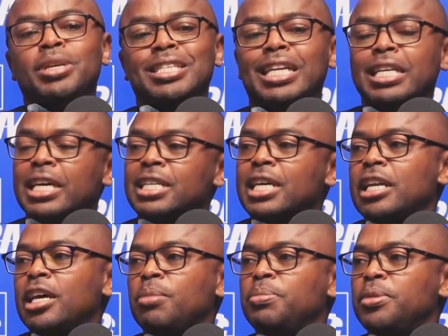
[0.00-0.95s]
Basically, that can
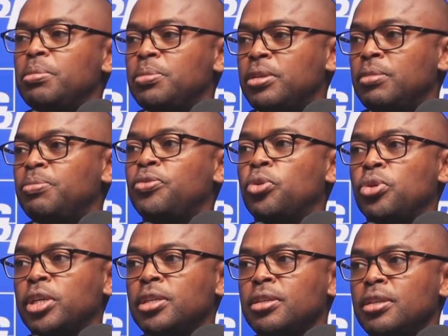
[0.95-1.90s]
help them
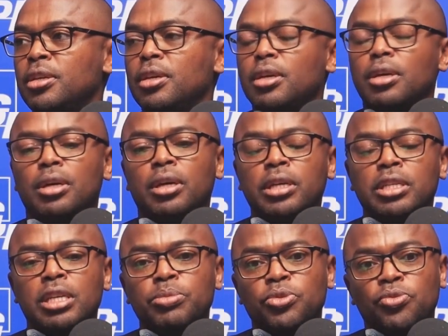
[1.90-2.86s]
leapfrog in
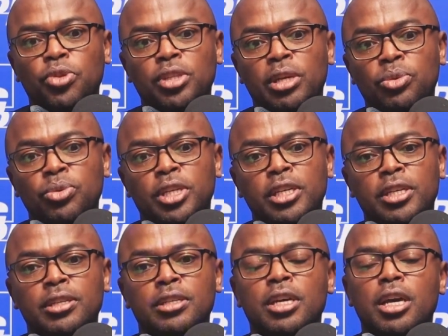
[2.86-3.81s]
terms of what they're looking
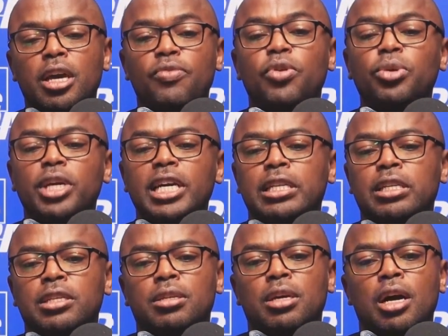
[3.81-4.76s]
at. If you're looking
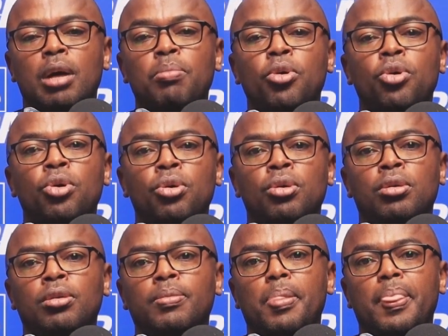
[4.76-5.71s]
at
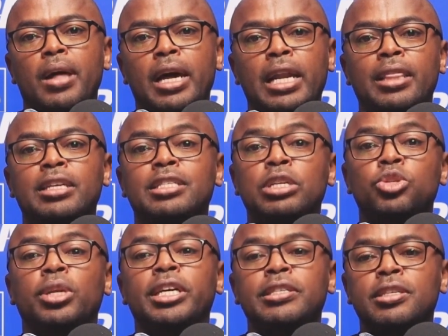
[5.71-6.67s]
another
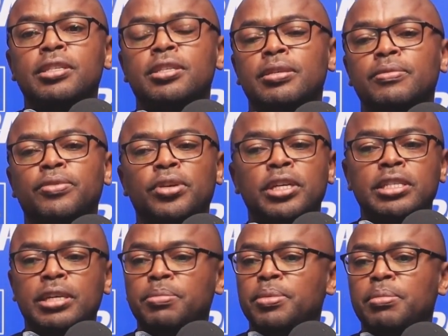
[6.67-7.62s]
centralized system, for
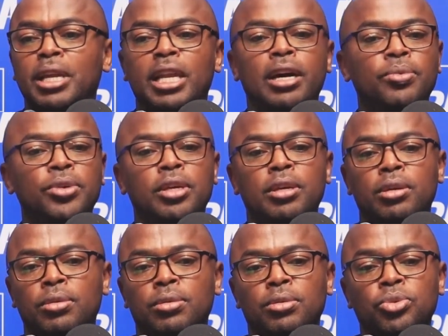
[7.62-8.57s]
example,
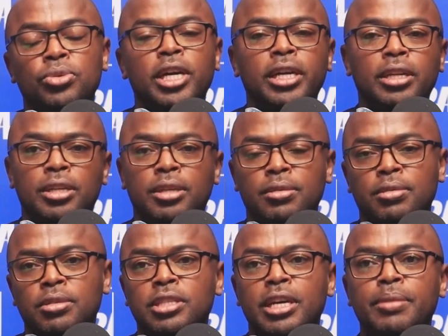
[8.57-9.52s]
Malawi, Uganda,
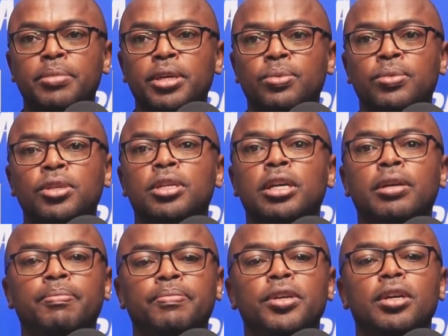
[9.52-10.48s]
and Zambia, which are
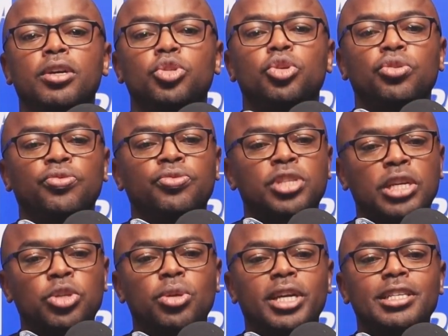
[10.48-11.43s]
sort of
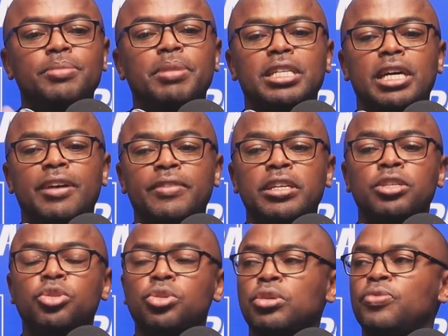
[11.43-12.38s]
centralized but have a
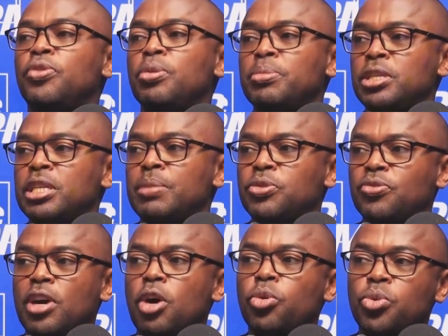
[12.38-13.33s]
district form in terms of
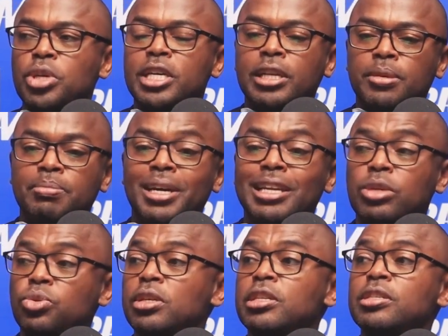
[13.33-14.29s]
how do we get money
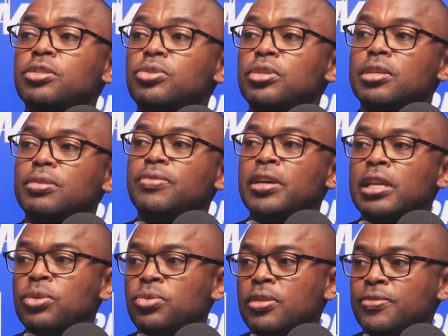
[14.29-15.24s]
to the districts, finally
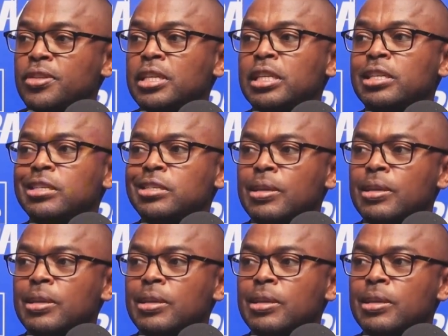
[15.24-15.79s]
to the facilities.